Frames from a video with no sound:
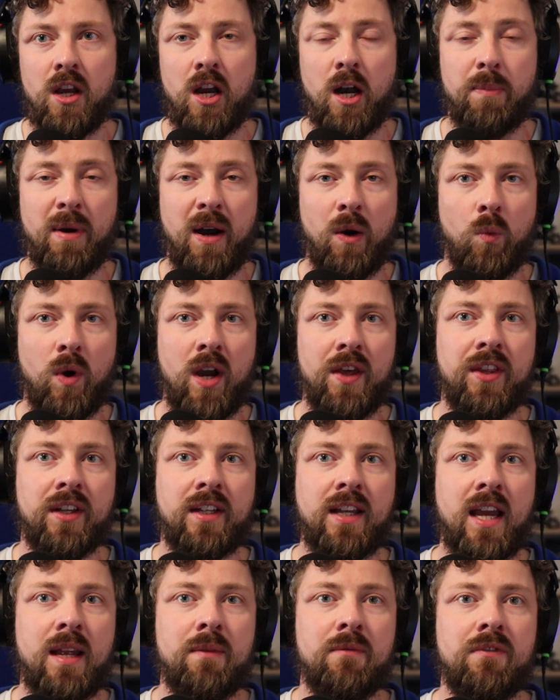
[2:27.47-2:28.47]
about where
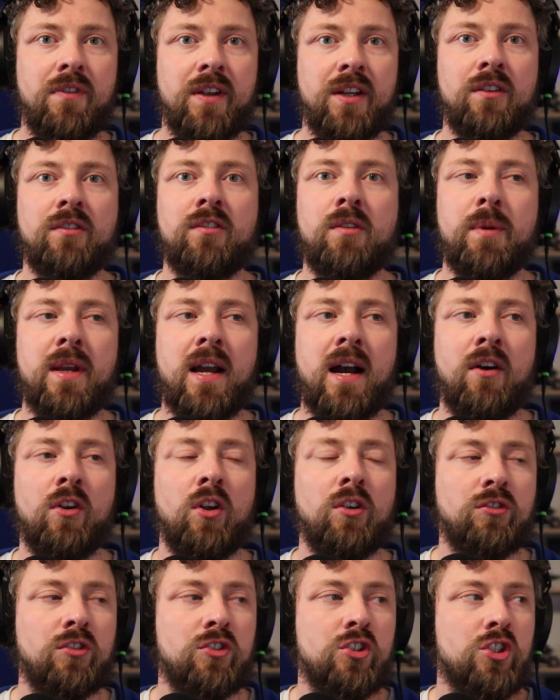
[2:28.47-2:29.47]
the game feels to be at, and
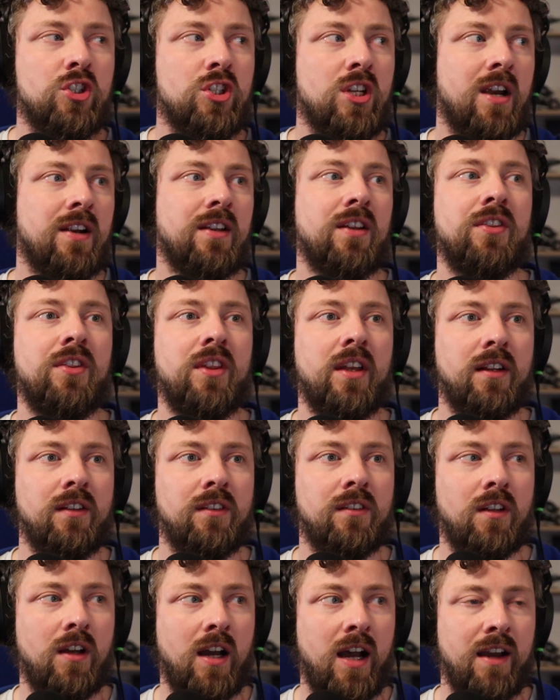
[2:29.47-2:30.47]
also just sharing the
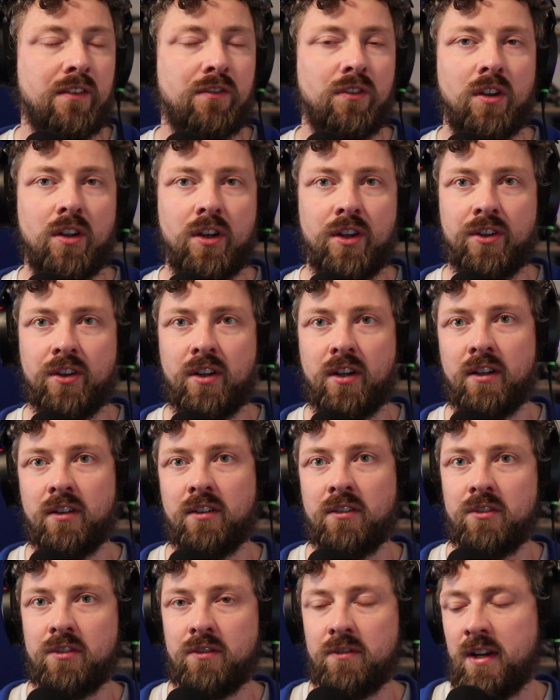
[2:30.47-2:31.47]
things that I've learned
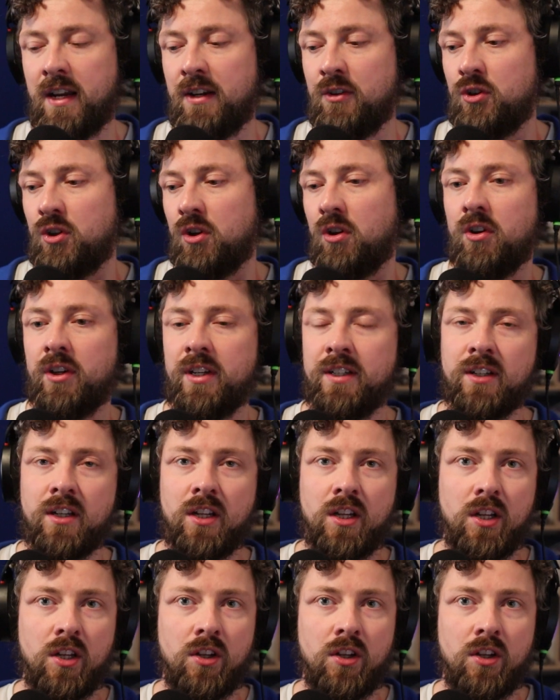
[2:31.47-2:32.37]
and enjoyed,